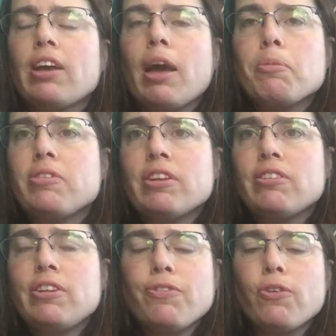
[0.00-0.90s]
I'm a
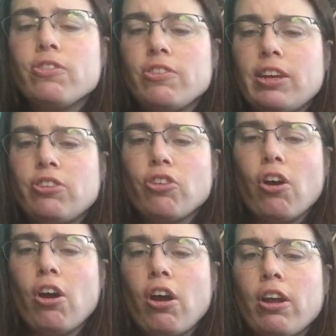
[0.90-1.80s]
64 stitch
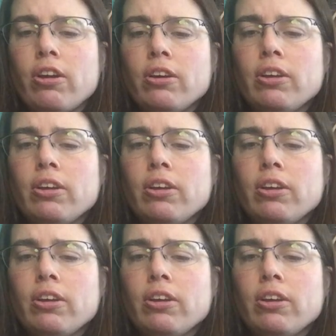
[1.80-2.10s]
on